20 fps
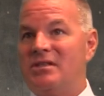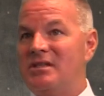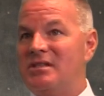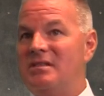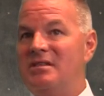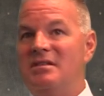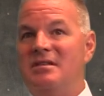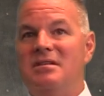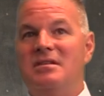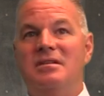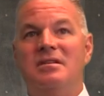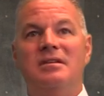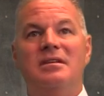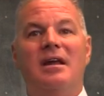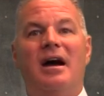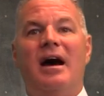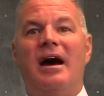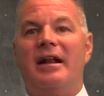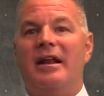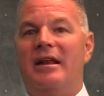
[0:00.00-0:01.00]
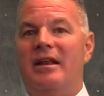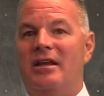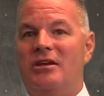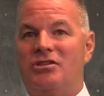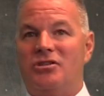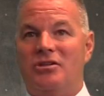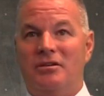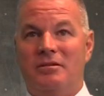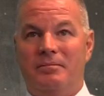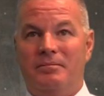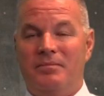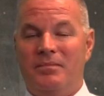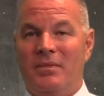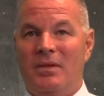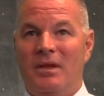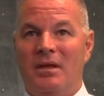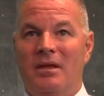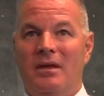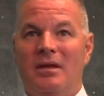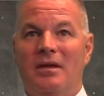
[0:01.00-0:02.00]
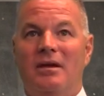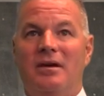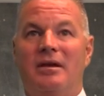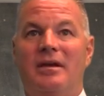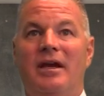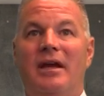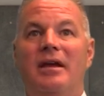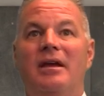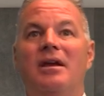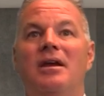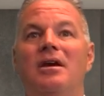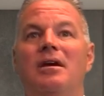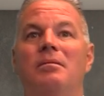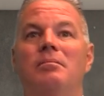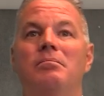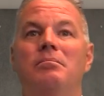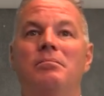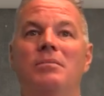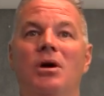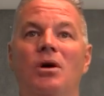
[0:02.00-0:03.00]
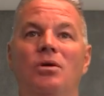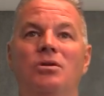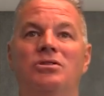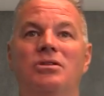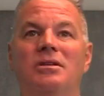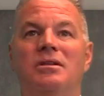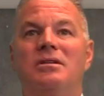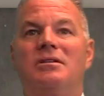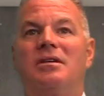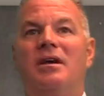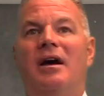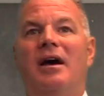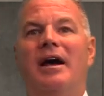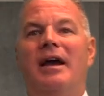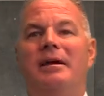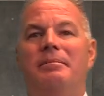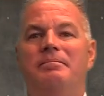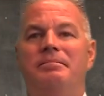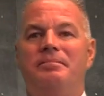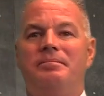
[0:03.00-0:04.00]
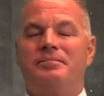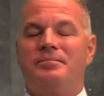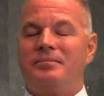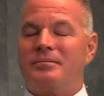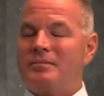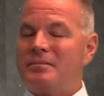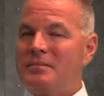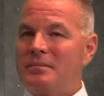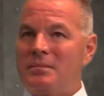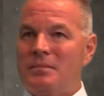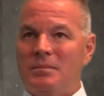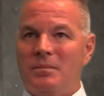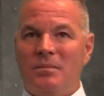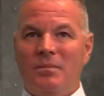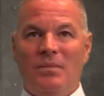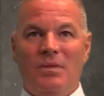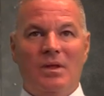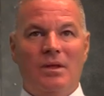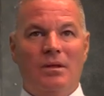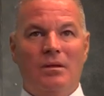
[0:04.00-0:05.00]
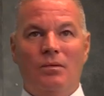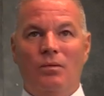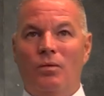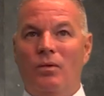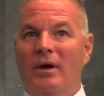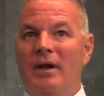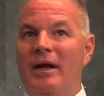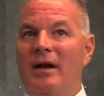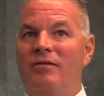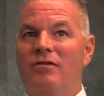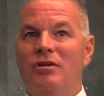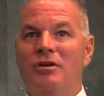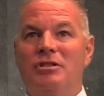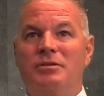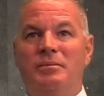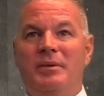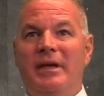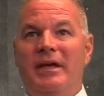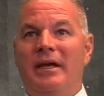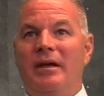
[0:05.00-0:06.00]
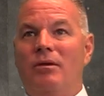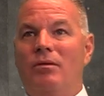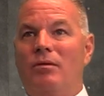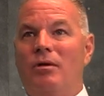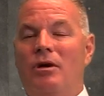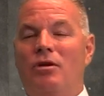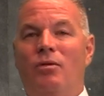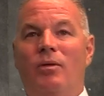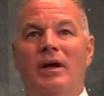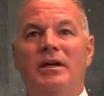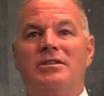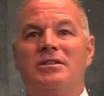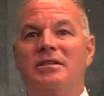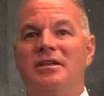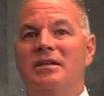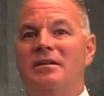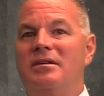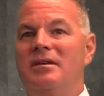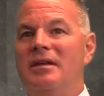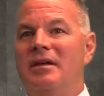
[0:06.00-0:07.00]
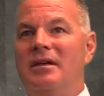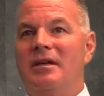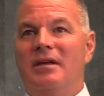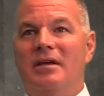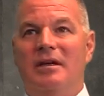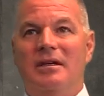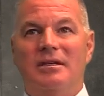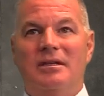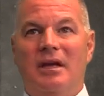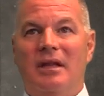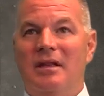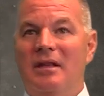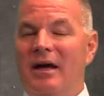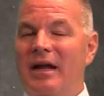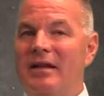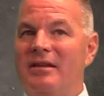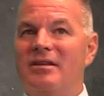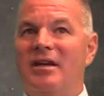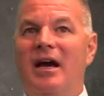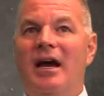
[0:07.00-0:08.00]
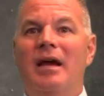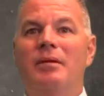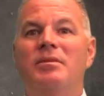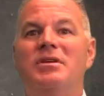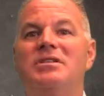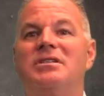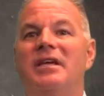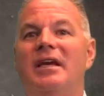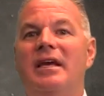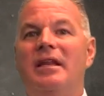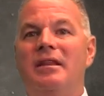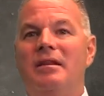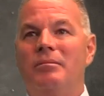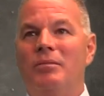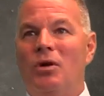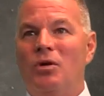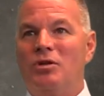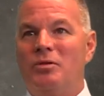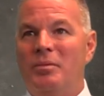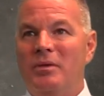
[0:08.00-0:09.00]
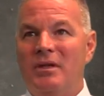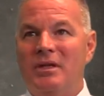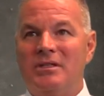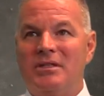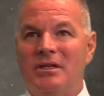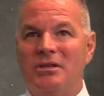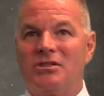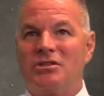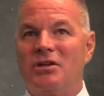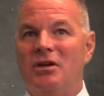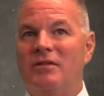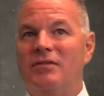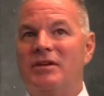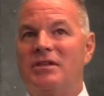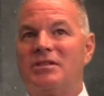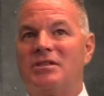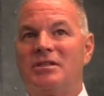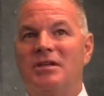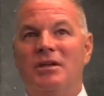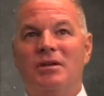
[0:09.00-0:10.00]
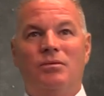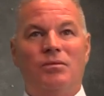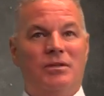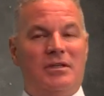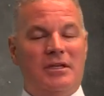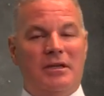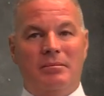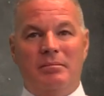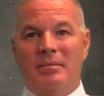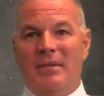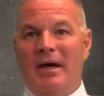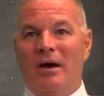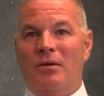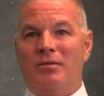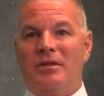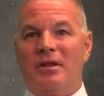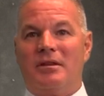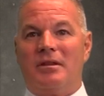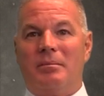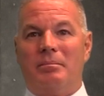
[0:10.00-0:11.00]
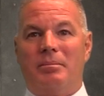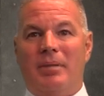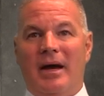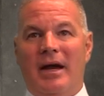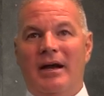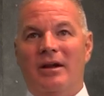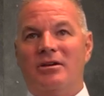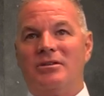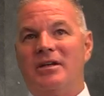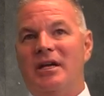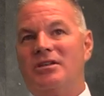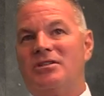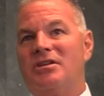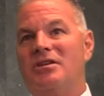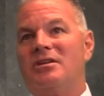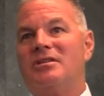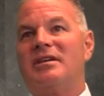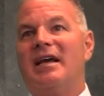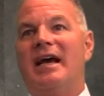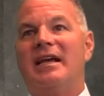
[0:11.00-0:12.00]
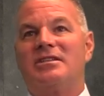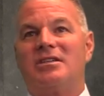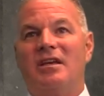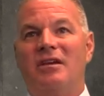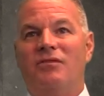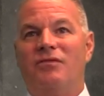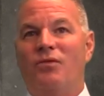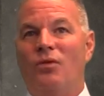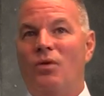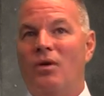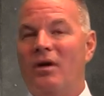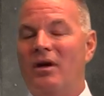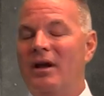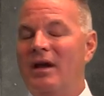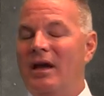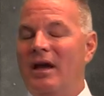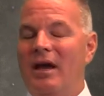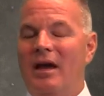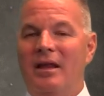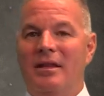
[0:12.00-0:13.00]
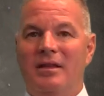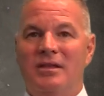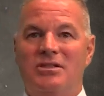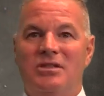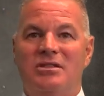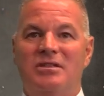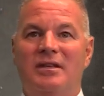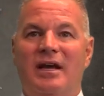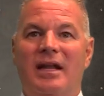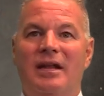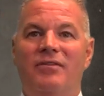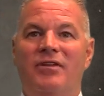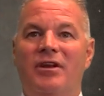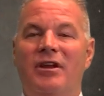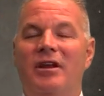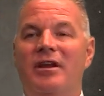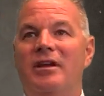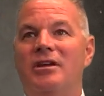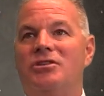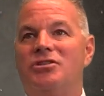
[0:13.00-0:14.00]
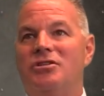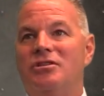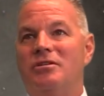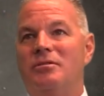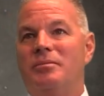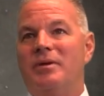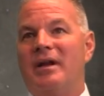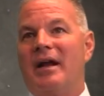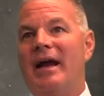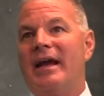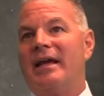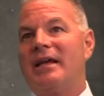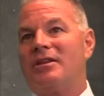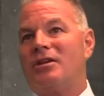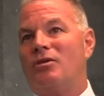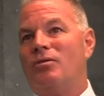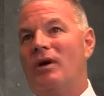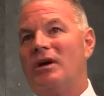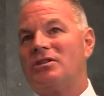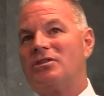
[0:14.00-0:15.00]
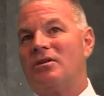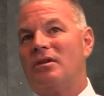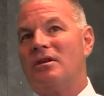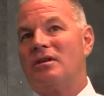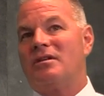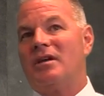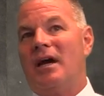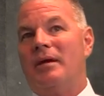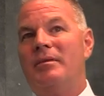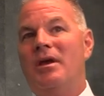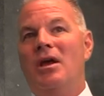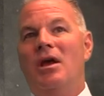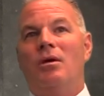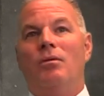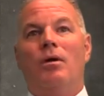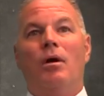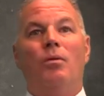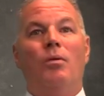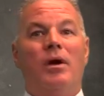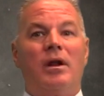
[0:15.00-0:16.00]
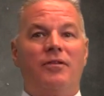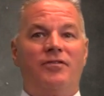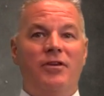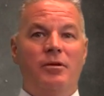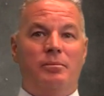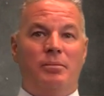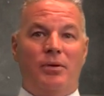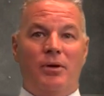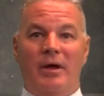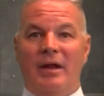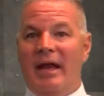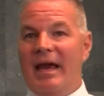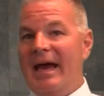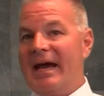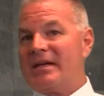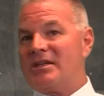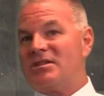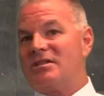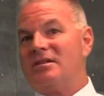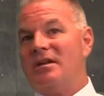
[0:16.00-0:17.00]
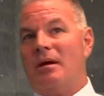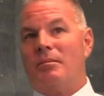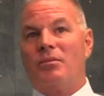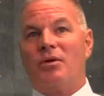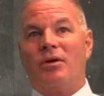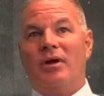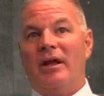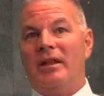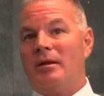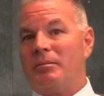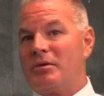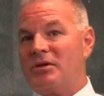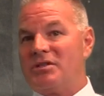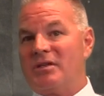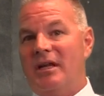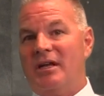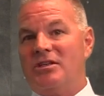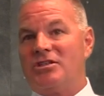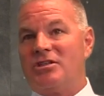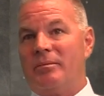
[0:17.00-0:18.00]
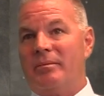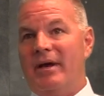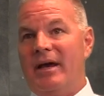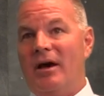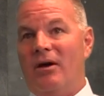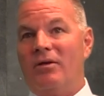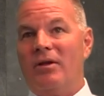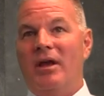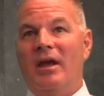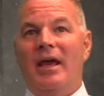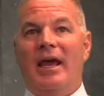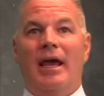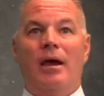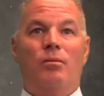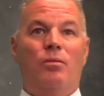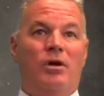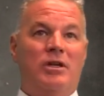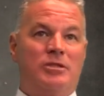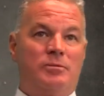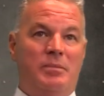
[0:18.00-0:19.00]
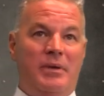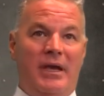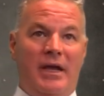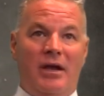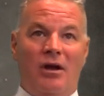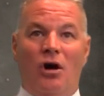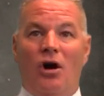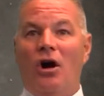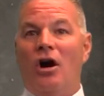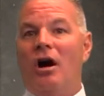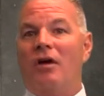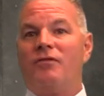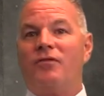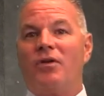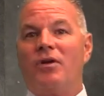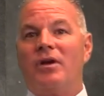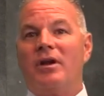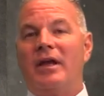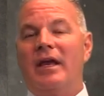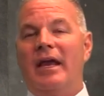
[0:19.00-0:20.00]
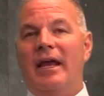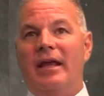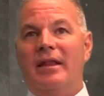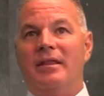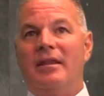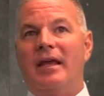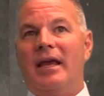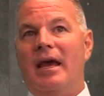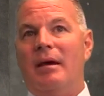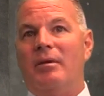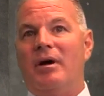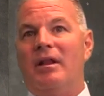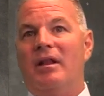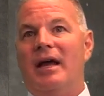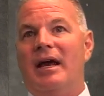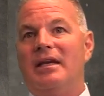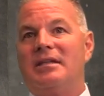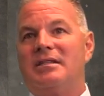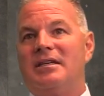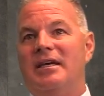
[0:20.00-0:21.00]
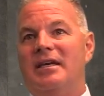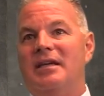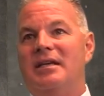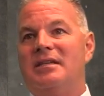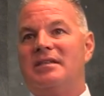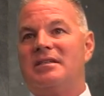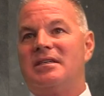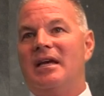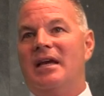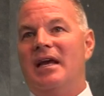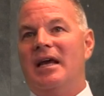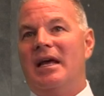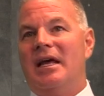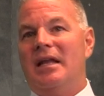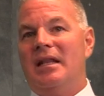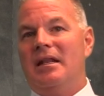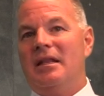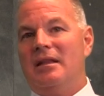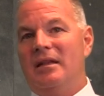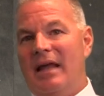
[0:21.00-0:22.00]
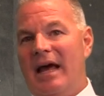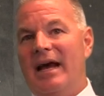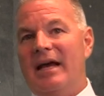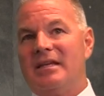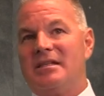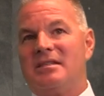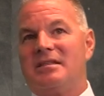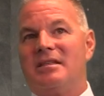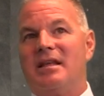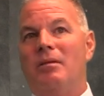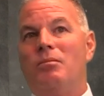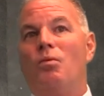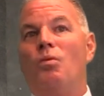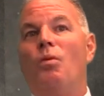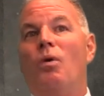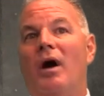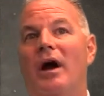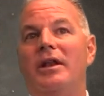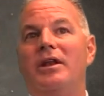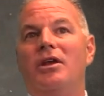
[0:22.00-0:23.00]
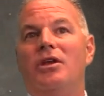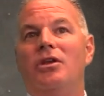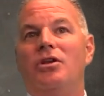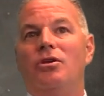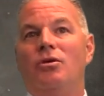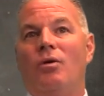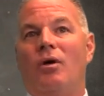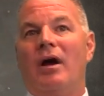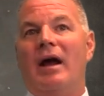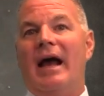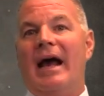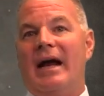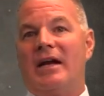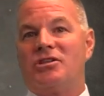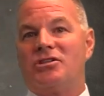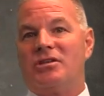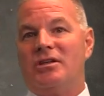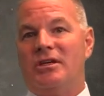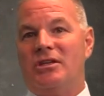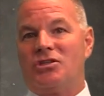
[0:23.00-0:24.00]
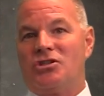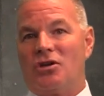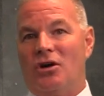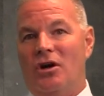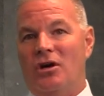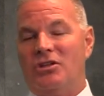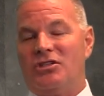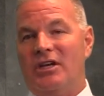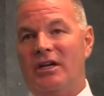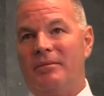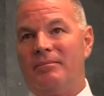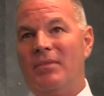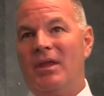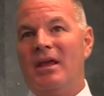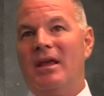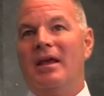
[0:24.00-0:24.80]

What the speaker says: is not an issue, okay? Most of the time, whatever is being requested is a lot of time is in the multiple listing service with the amount that the buyer's agent is asking for, and this is not even an issue. But I get the question all the time, well, what if you put X number in the percentage amount and what's being offered in the MLS is less than what you are actually charging?